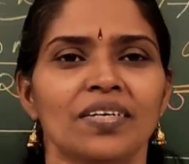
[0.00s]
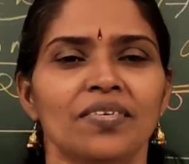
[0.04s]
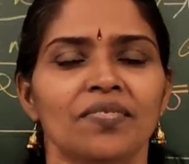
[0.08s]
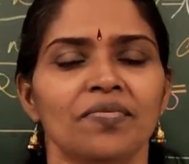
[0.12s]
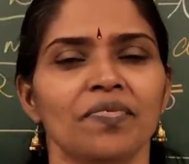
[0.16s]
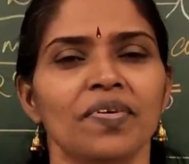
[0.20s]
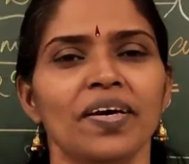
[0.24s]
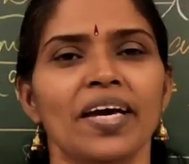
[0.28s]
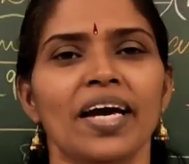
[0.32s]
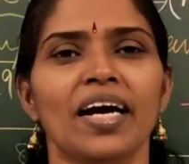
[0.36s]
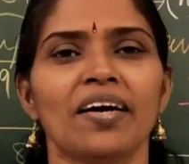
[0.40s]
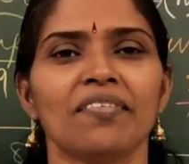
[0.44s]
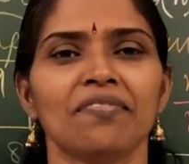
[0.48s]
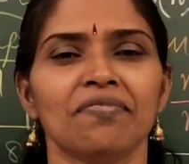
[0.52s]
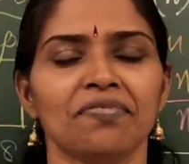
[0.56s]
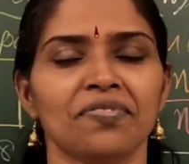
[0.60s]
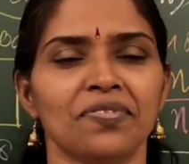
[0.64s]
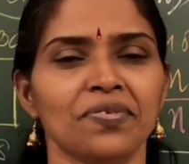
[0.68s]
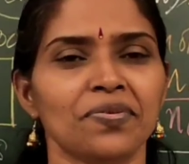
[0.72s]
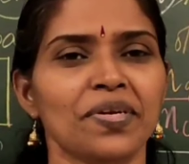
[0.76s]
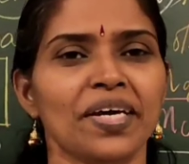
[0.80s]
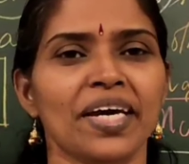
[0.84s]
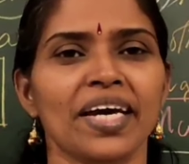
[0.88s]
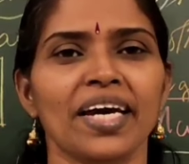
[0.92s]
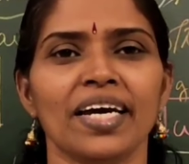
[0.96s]
We have
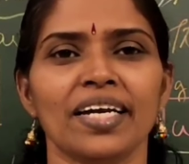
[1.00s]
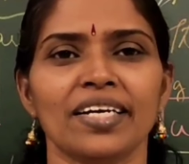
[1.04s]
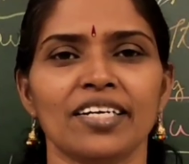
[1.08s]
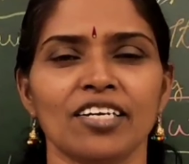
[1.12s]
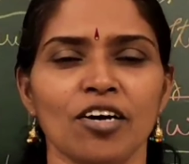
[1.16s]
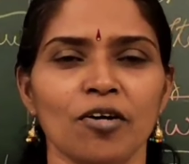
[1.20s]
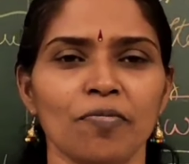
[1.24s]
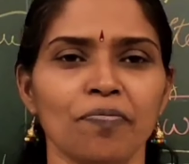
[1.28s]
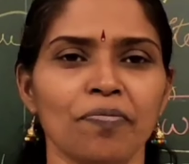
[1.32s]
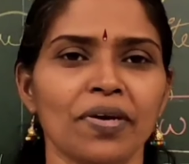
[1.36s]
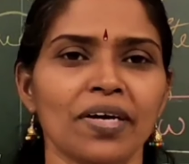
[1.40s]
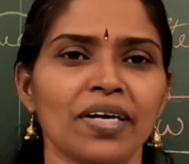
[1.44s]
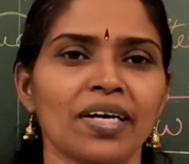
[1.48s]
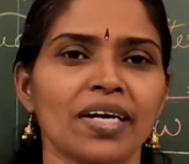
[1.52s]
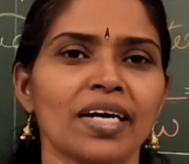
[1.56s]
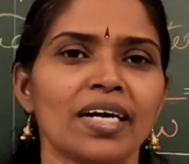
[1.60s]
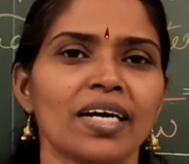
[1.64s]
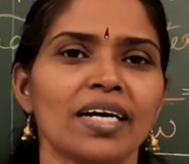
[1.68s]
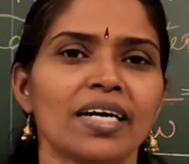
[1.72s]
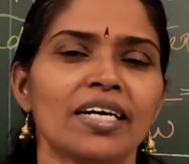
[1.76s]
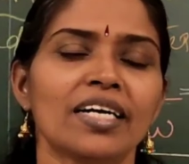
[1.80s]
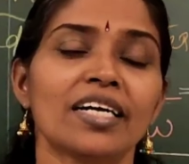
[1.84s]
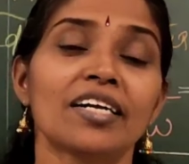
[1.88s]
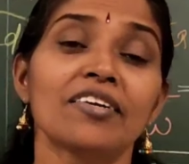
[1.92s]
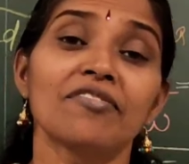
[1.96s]
today a topic
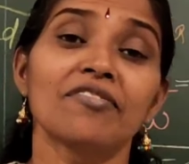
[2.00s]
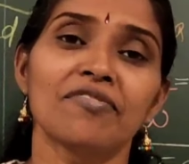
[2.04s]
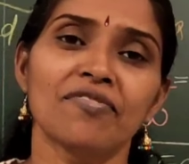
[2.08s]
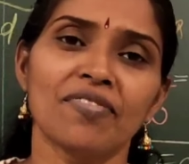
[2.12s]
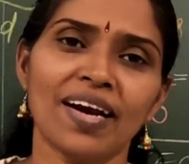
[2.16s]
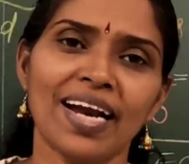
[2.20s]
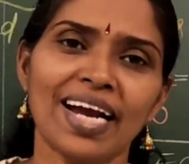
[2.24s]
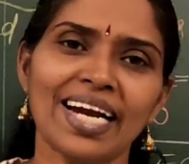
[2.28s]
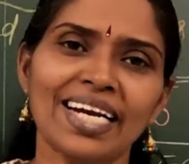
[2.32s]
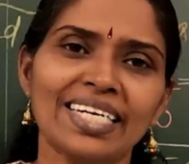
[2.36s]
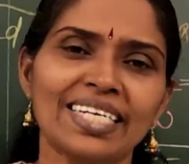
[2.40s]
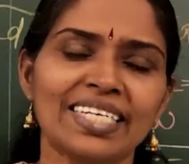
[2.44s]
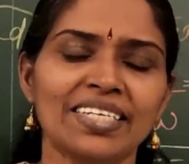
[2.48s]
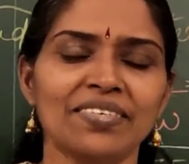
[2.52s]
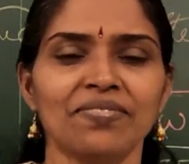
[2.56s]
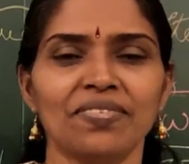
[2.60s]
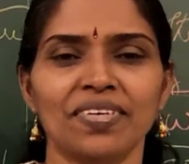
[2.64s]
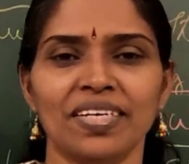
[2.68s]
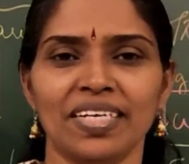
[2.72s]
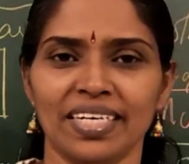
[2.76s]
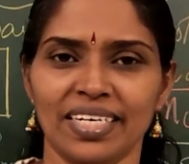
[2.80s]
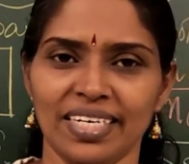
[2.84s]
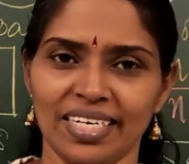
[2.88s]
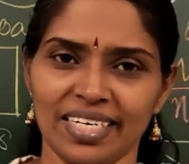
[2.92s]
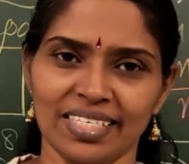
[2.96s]
refractive
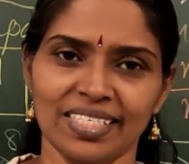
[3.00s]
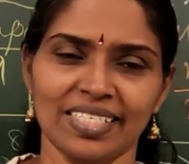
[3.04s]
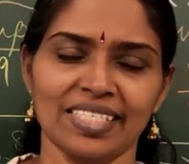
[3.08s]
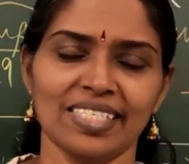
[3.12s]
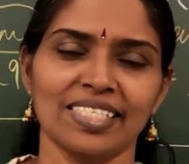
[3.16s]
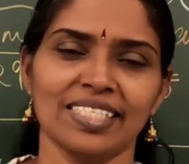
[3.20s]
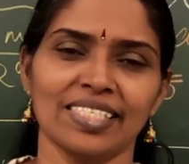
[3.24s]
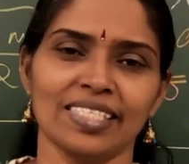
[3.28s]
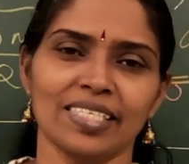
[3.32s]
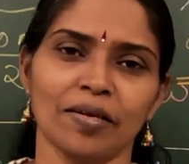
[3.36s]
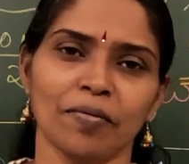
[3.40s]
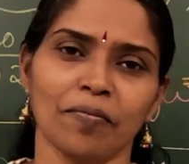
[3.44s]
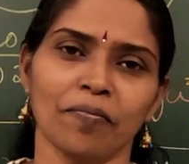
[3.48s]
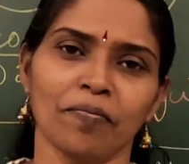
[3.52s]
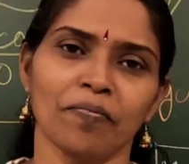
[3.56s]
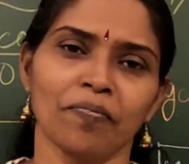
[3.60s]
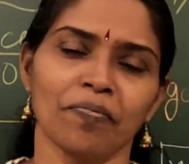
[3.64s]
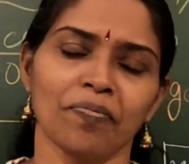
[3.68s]
index